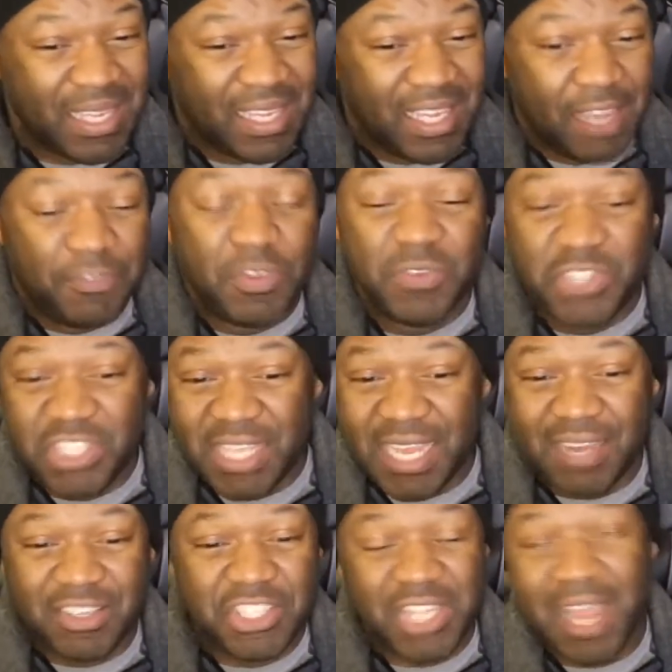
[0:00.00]
If you've
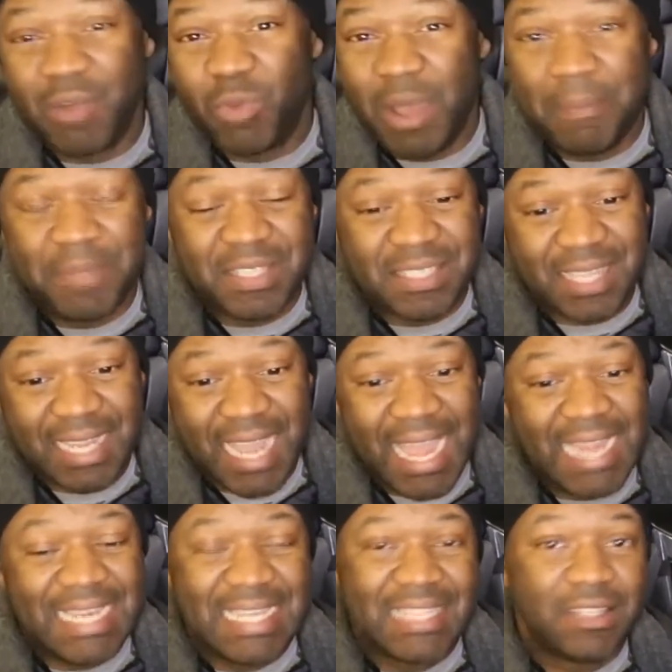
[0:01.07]
shot weapons like
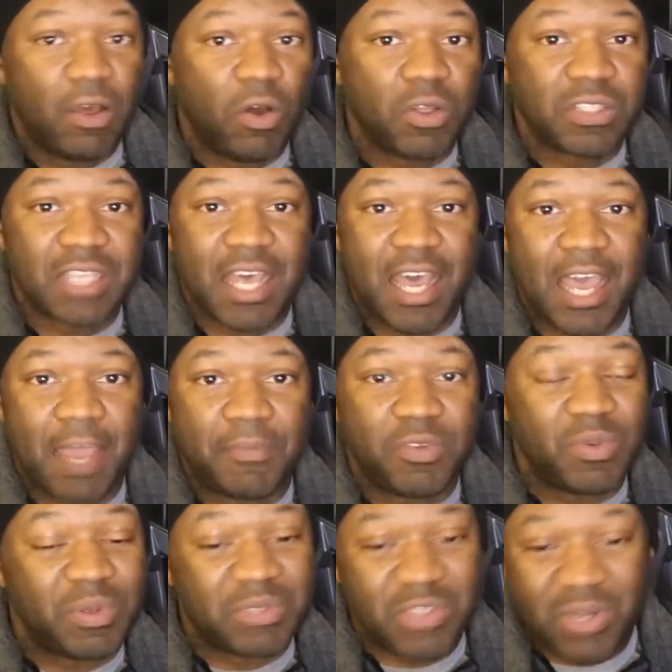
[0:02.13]
I did the whole time, you
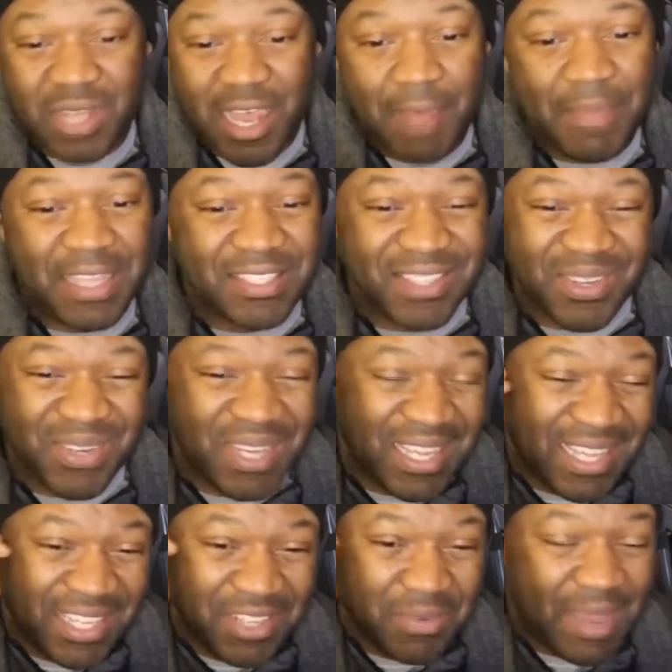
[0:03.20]
went to a combat zone,
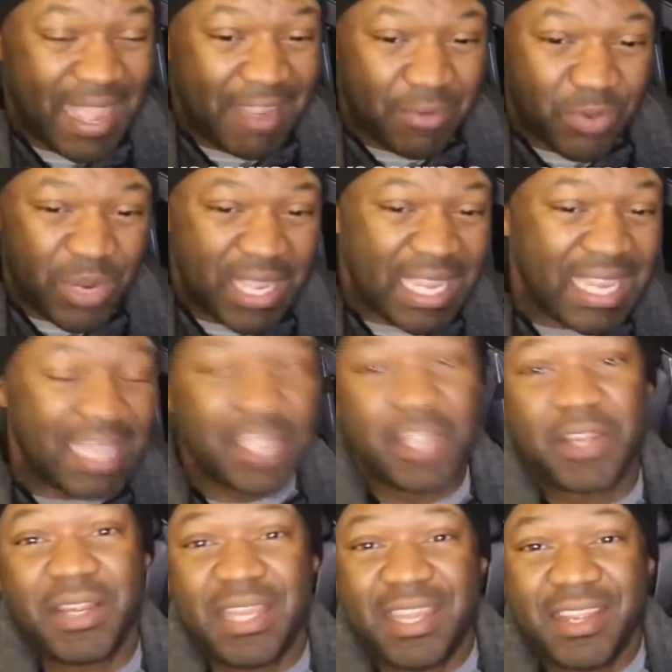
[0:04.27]
you might have ringing in
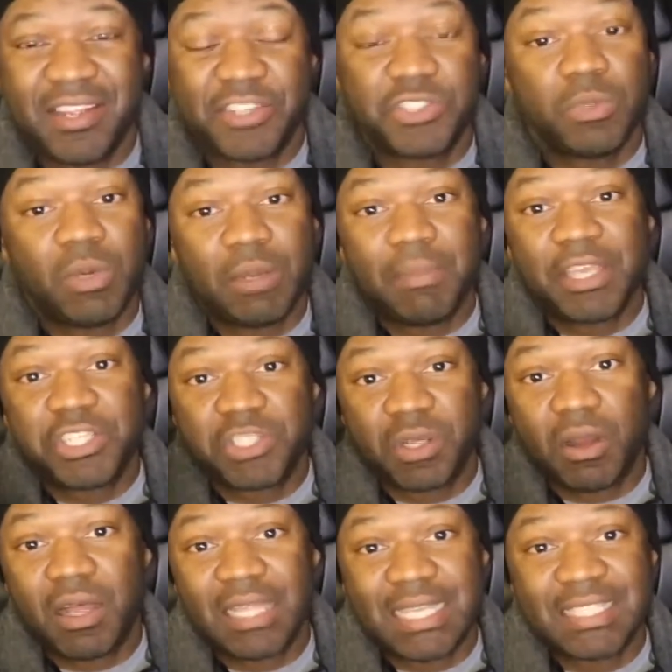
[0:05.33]
your ears. You want to make sure
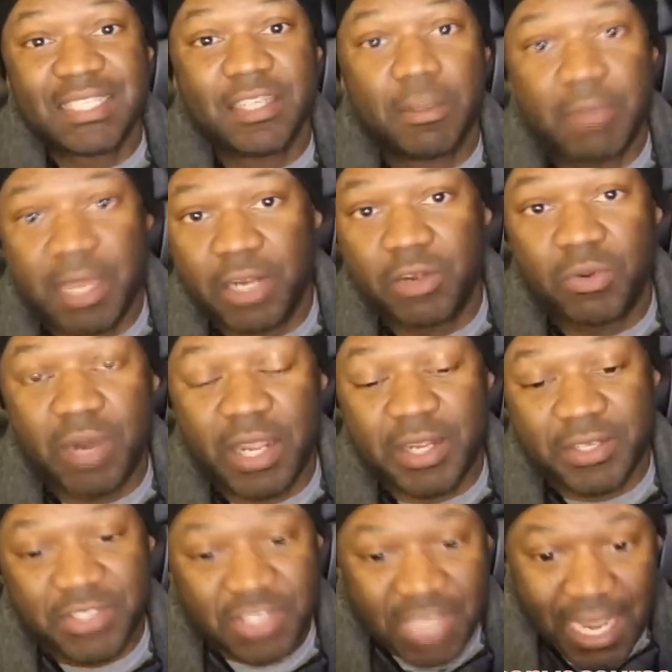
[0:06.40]
all that's in your medical
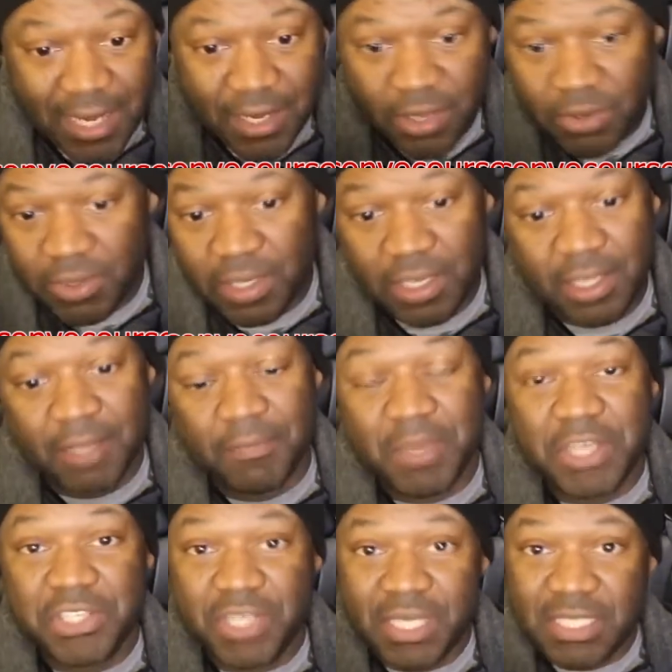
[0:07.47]
records. Side note,
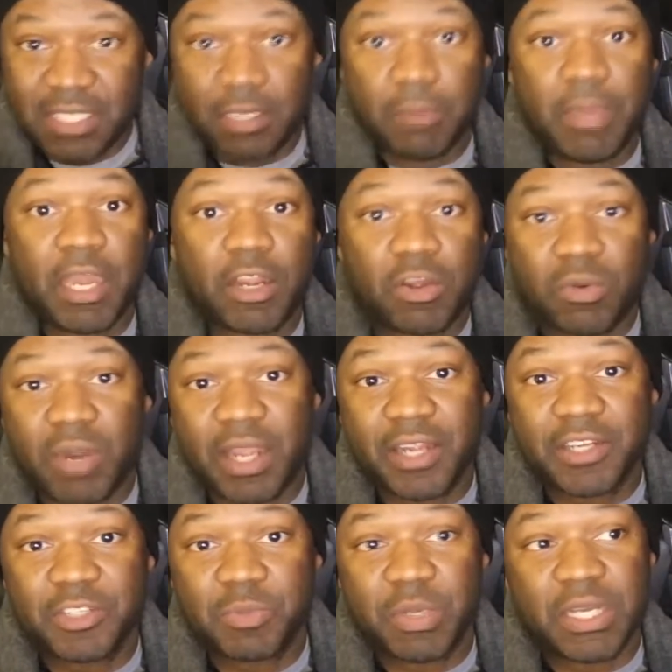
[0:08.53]
make sure that's in your medical
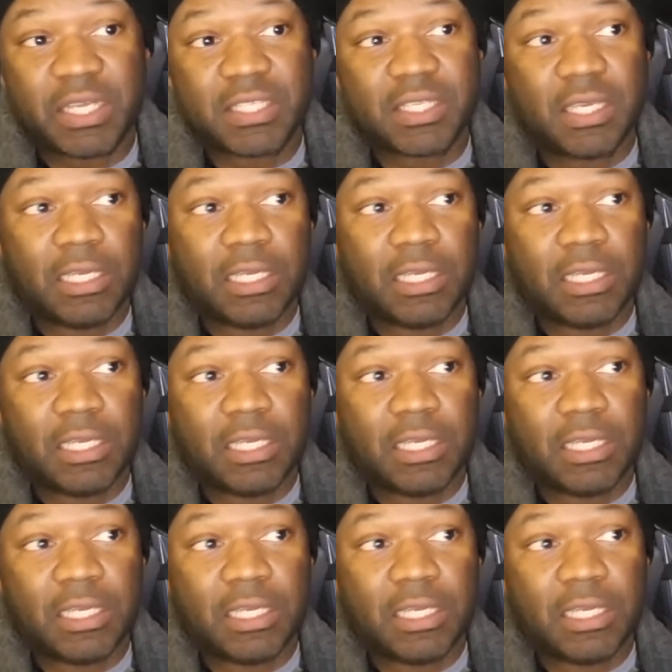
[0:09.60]
records, because